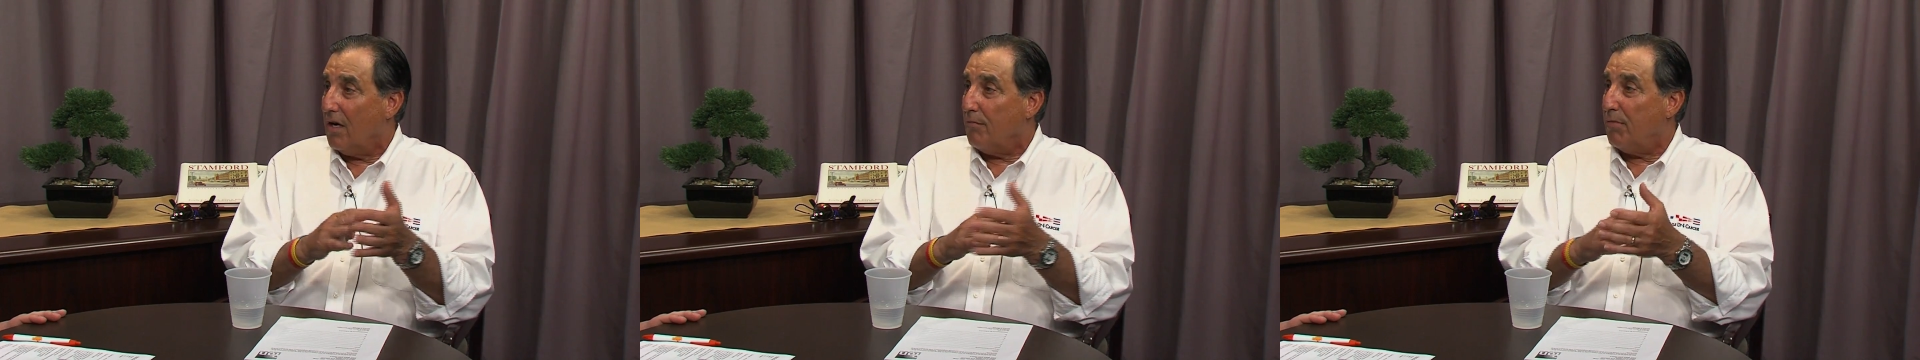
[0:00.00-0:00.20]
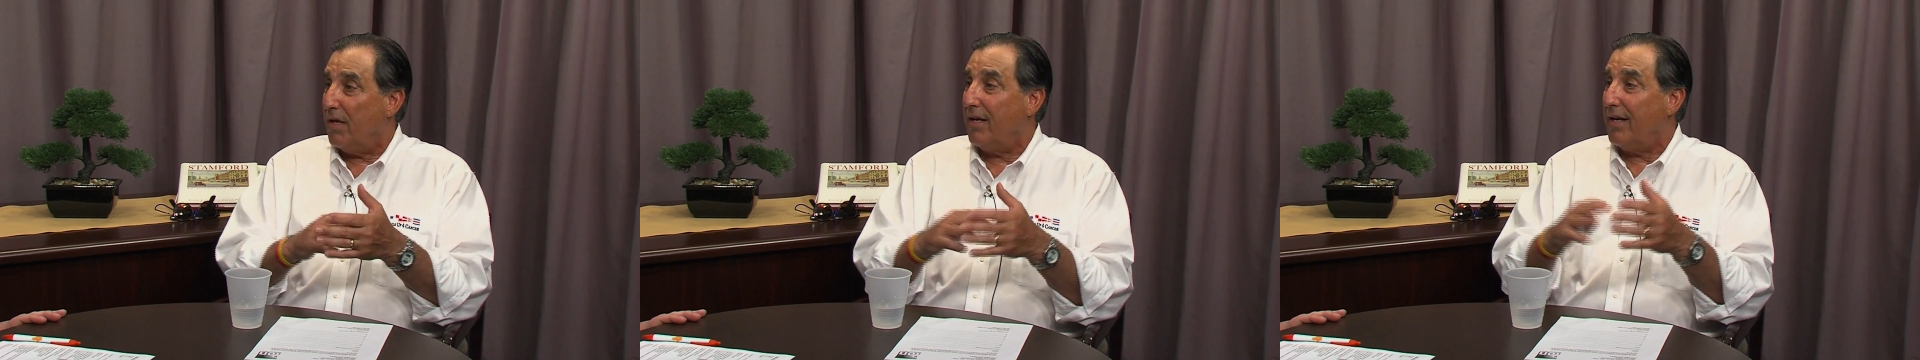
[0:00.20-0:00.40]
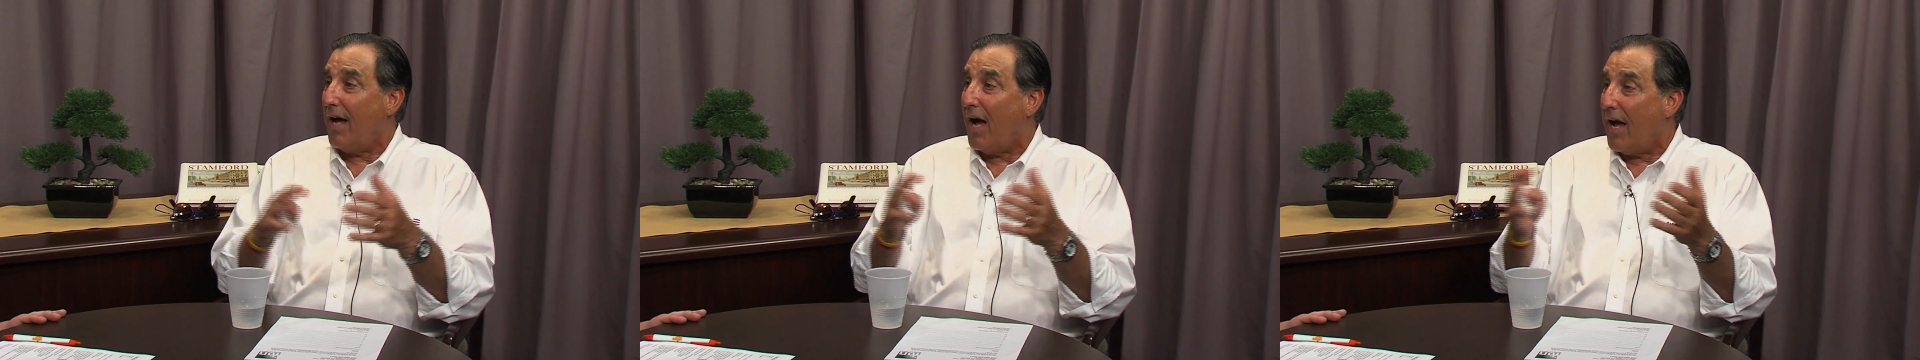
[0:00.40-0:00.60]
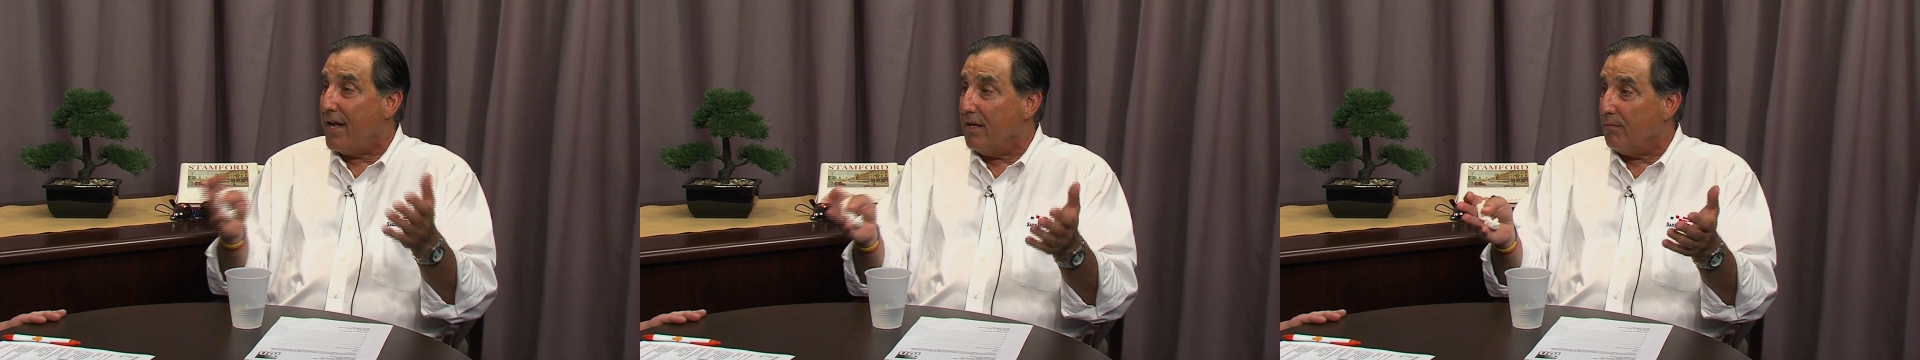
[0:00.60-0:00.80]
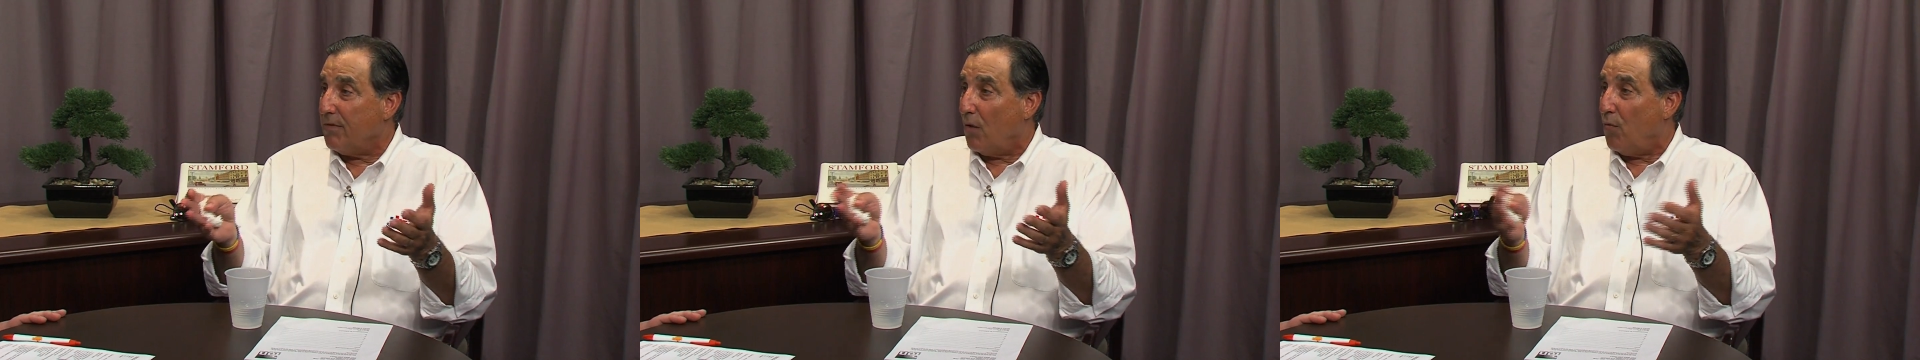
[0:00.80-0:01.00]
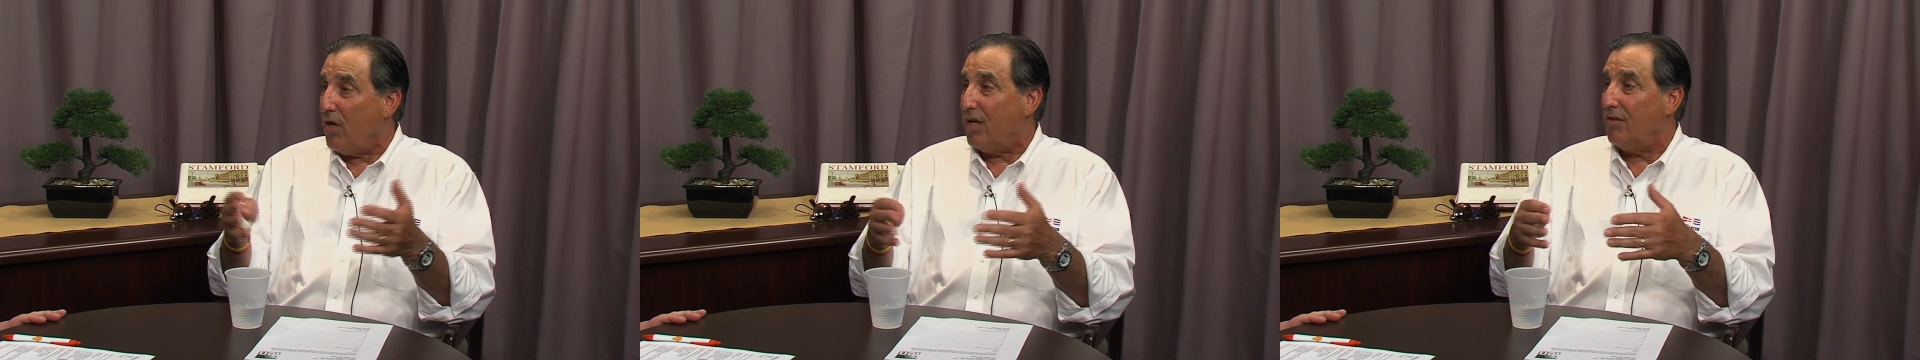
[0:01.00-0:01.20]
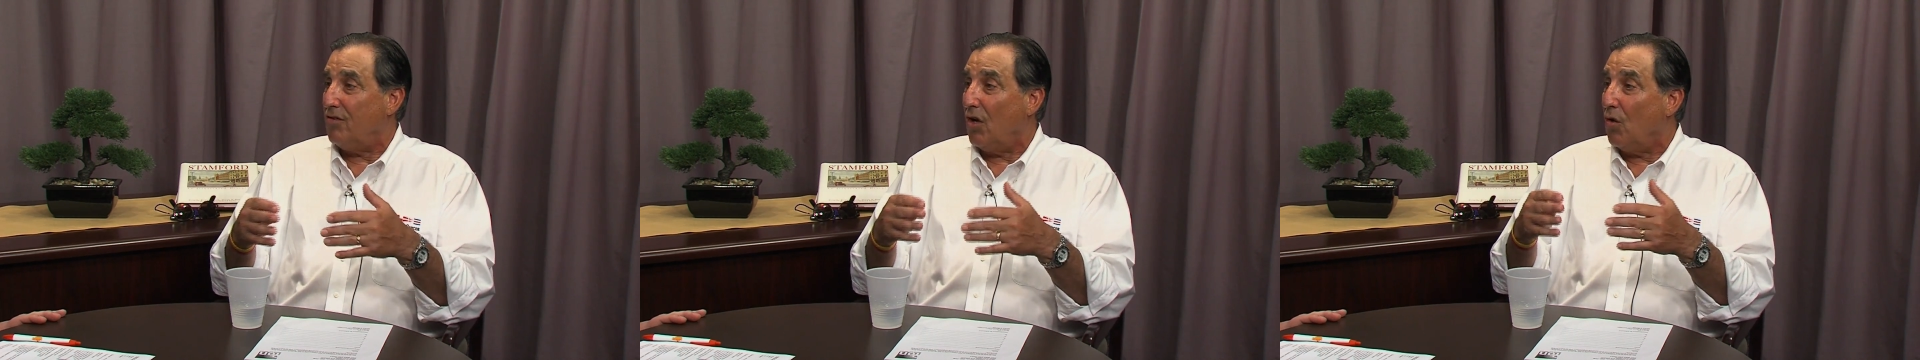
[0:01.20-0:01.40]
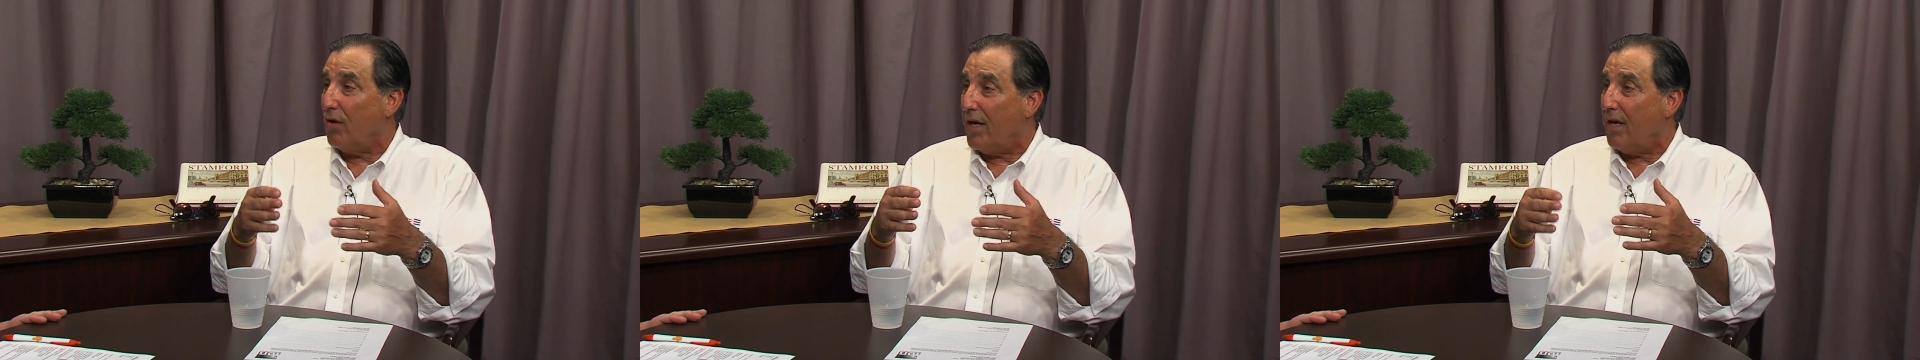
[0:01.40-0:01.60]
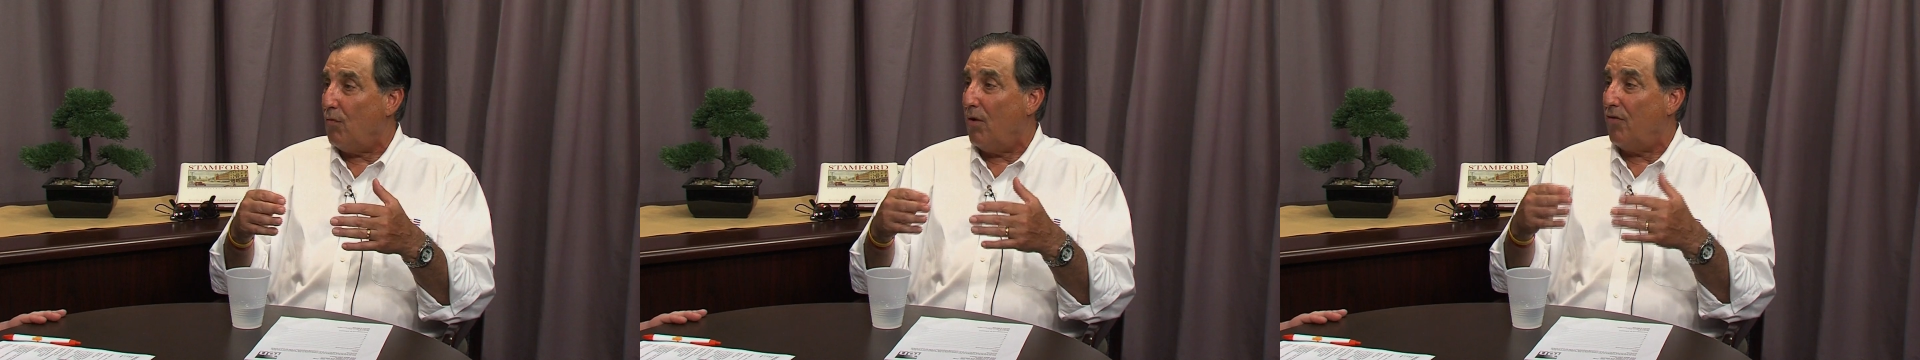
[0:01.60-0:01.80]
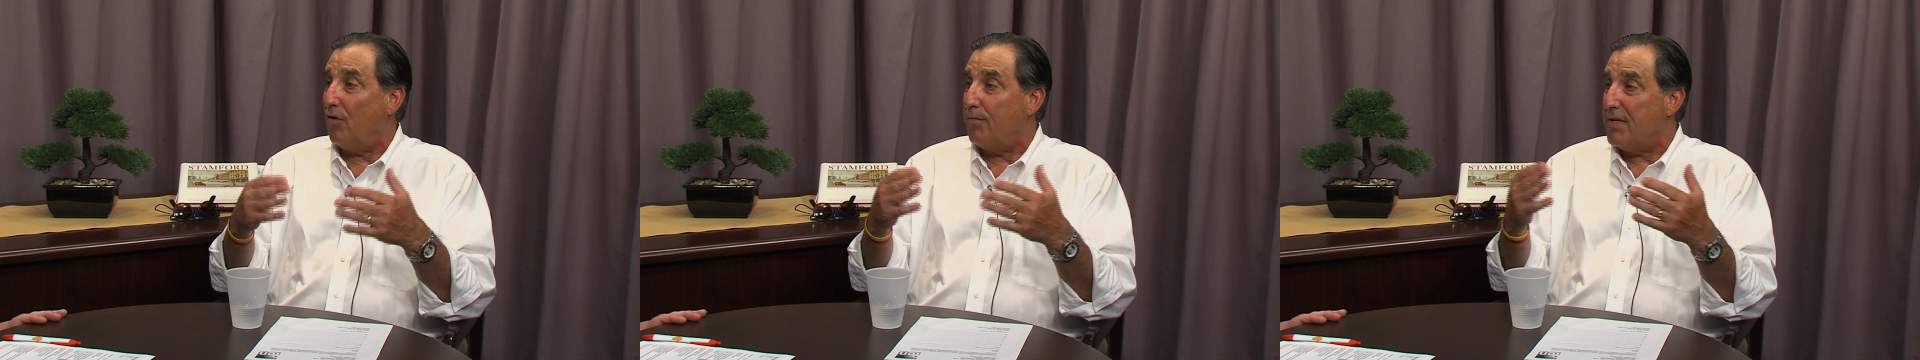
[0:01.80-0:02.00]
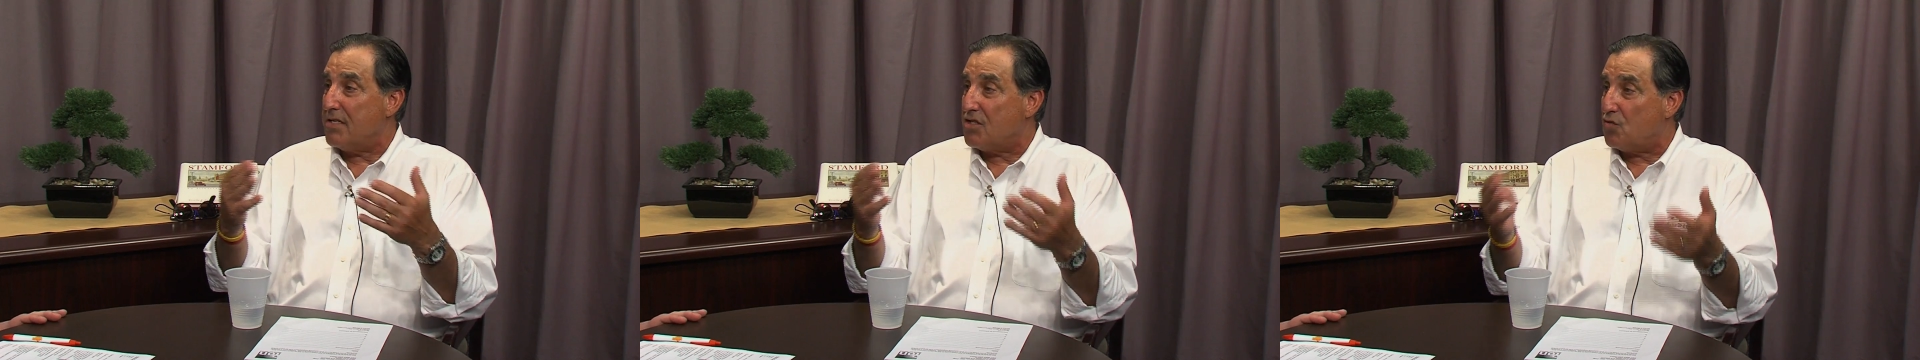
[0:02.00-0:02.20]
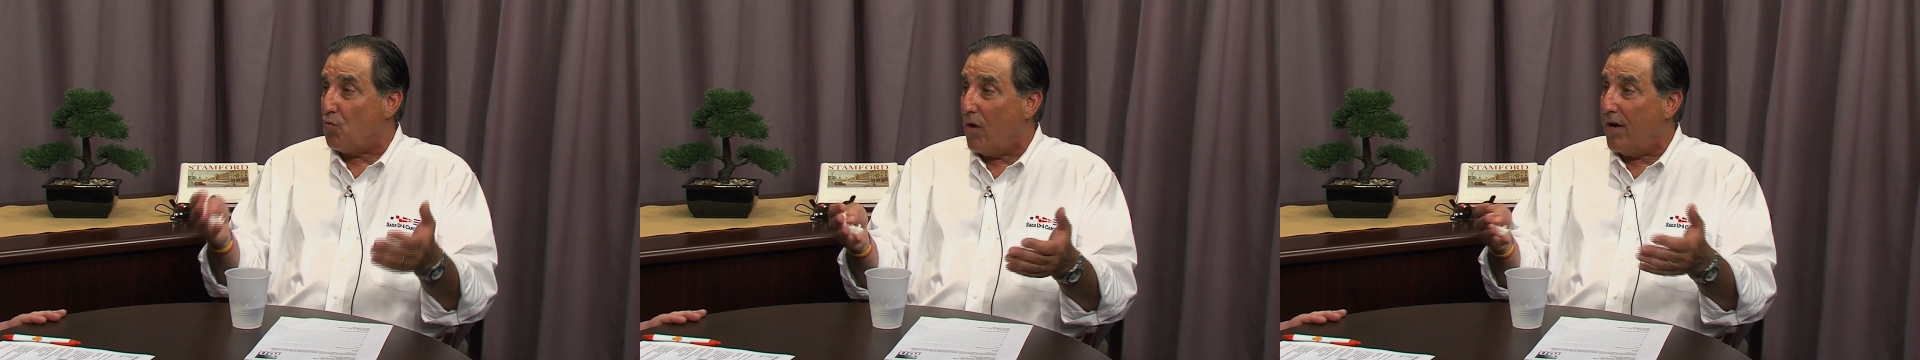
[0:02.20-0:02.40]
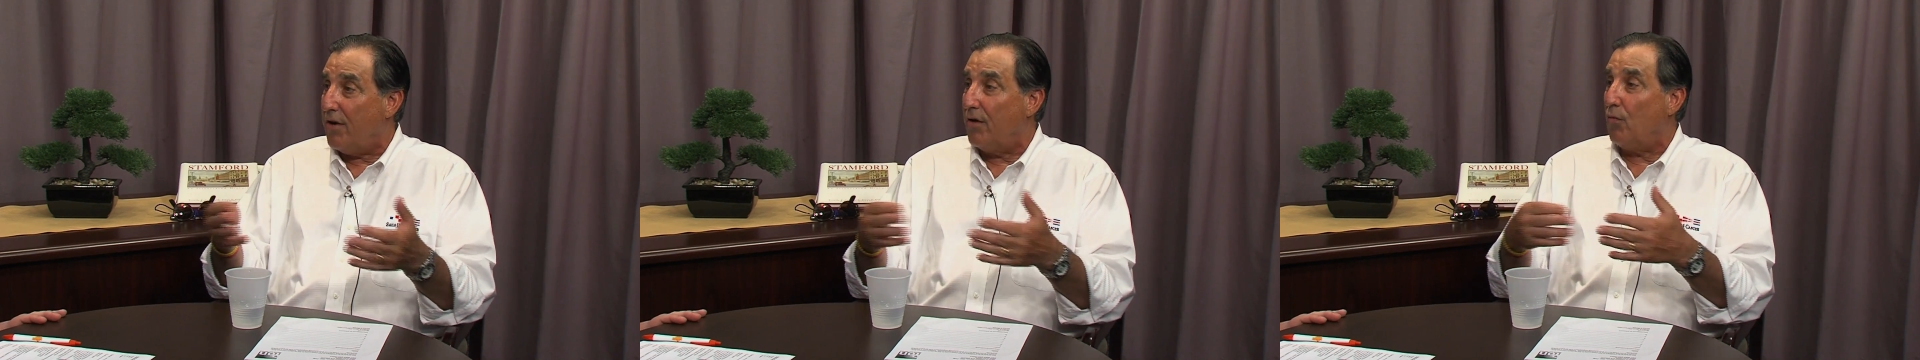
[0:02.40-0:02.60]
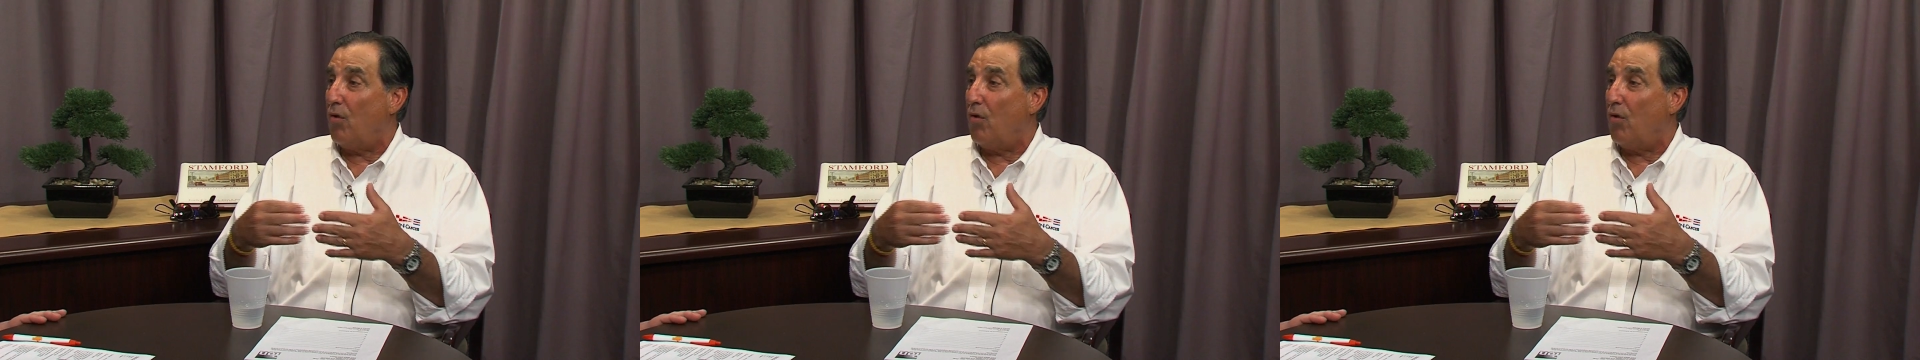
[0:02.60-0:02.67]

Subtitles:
but an item that we can donate, whether it be a sweater,